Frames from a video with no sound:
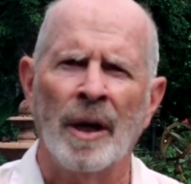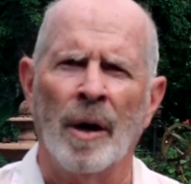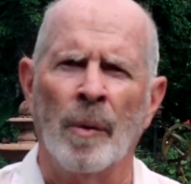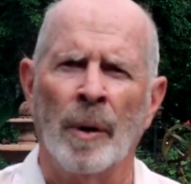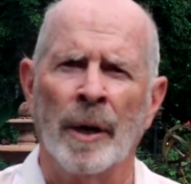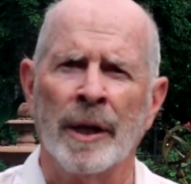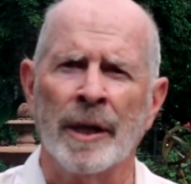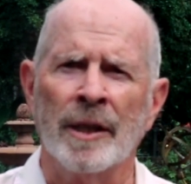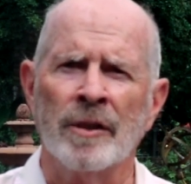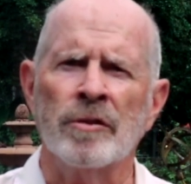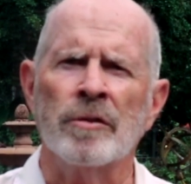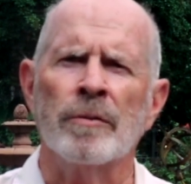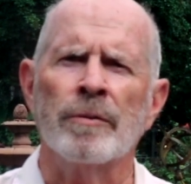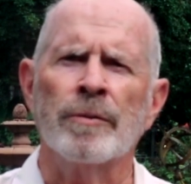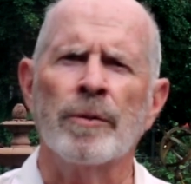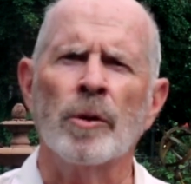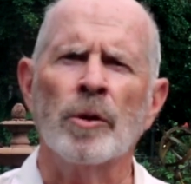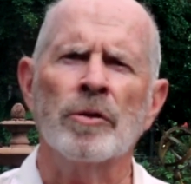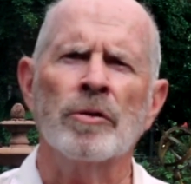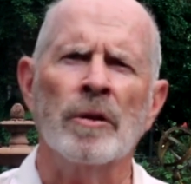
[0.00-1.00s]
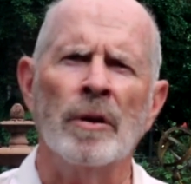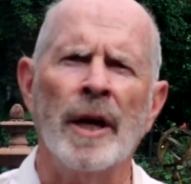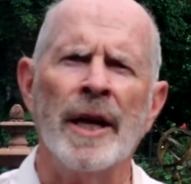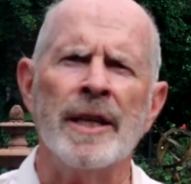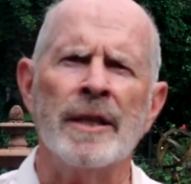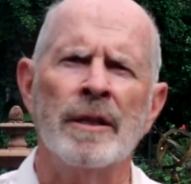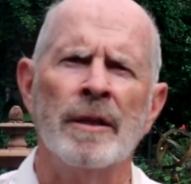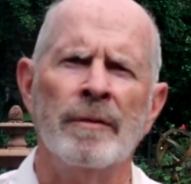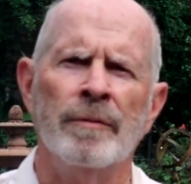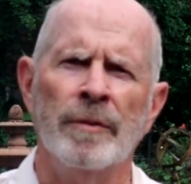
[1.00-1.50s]
I want to get some first
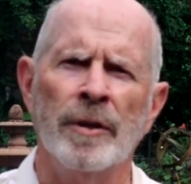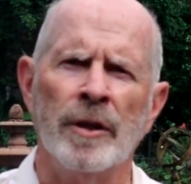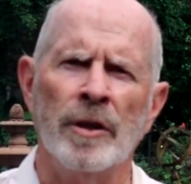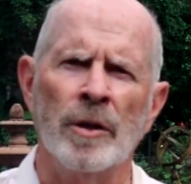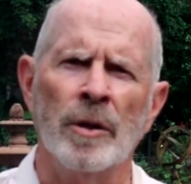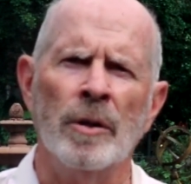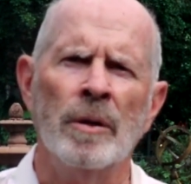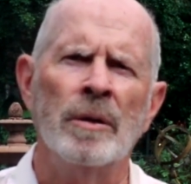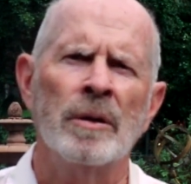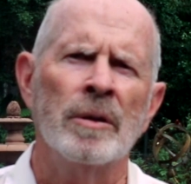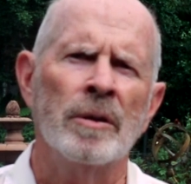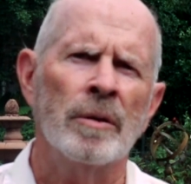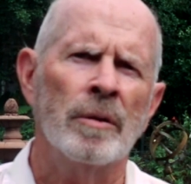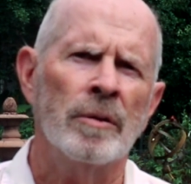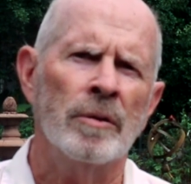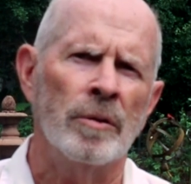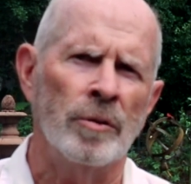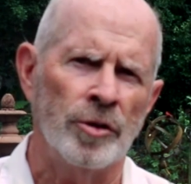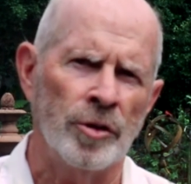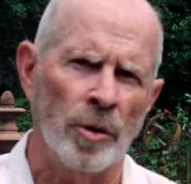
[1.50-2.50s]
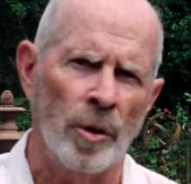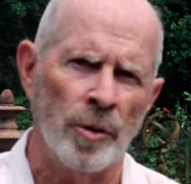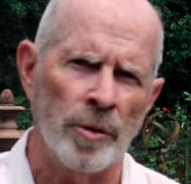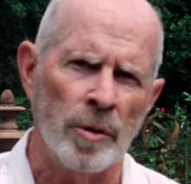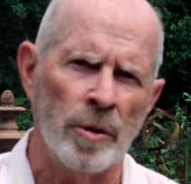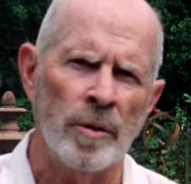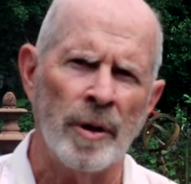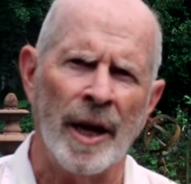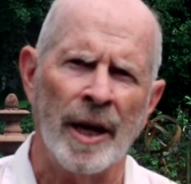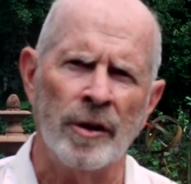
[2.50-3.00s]
light video to show
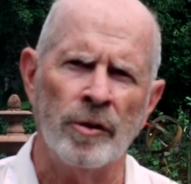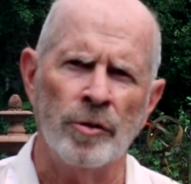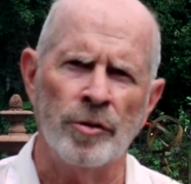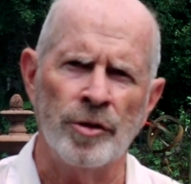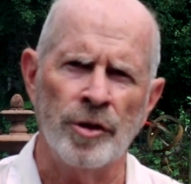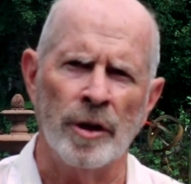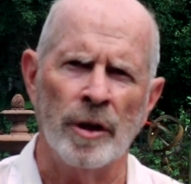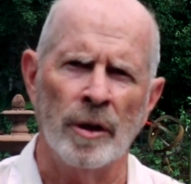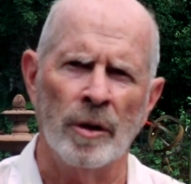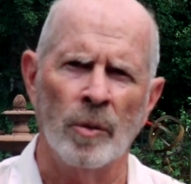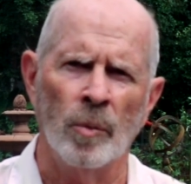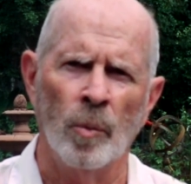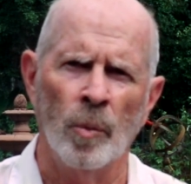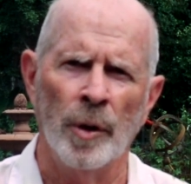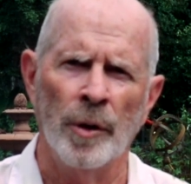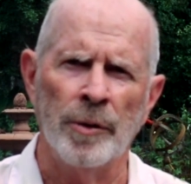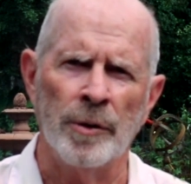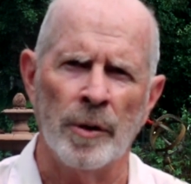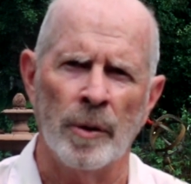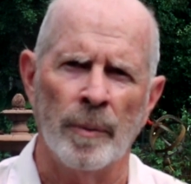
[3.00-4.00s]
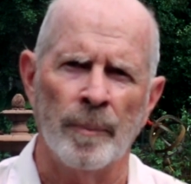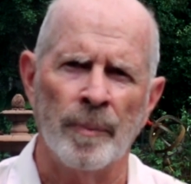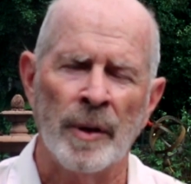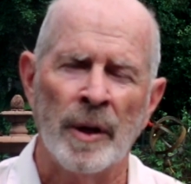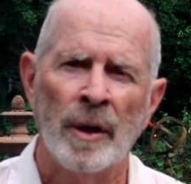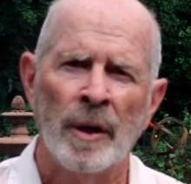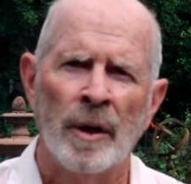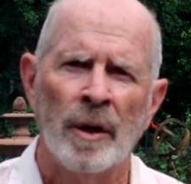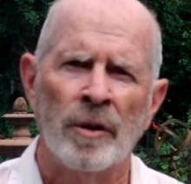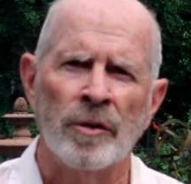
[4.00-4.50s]
you and to share with you.
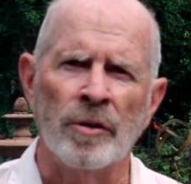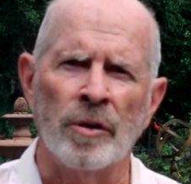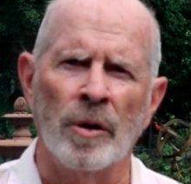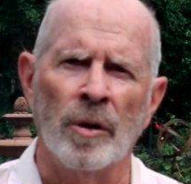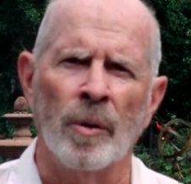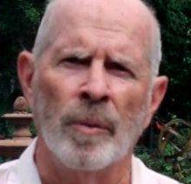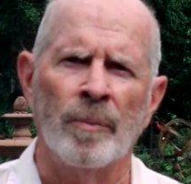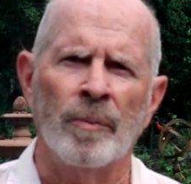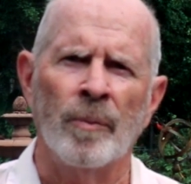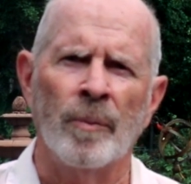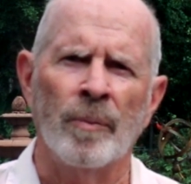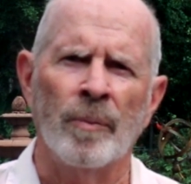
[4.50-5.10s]
So